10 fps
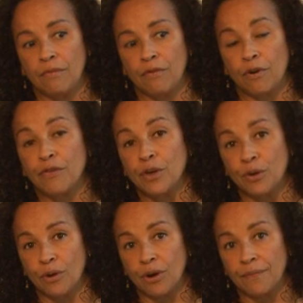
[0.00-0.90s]
for a
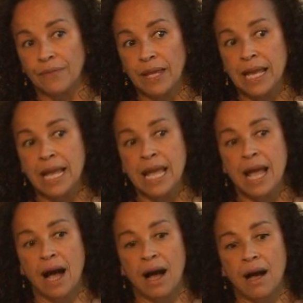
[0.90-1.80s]
funeral.
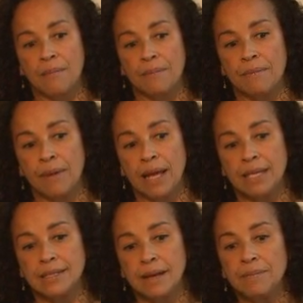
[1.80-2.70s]

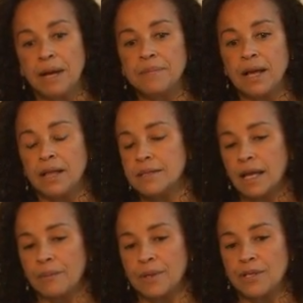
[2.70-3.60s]
And sometimes
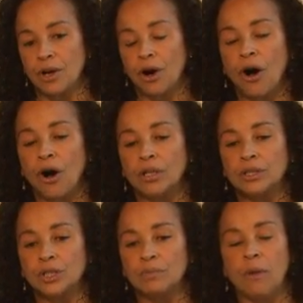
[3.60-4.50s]
celebrants are
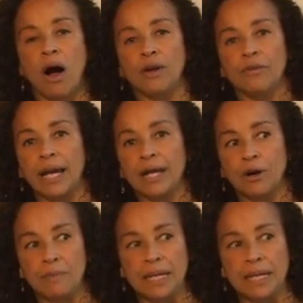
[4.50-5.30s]
called to moderate or